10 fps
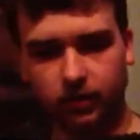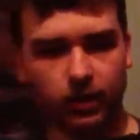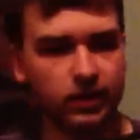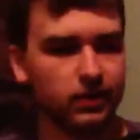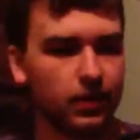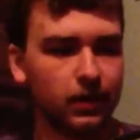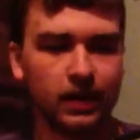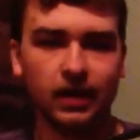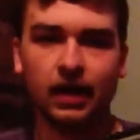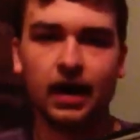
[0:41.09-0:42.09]
It weighs about
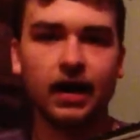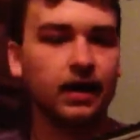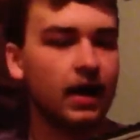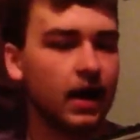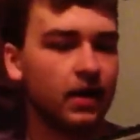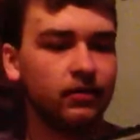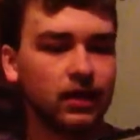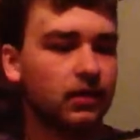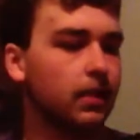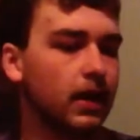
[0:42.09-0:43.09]
9.5,
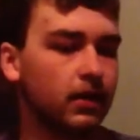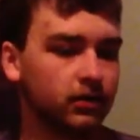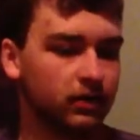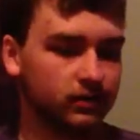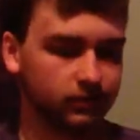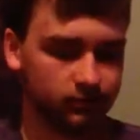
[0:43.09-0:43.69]
10 pounds.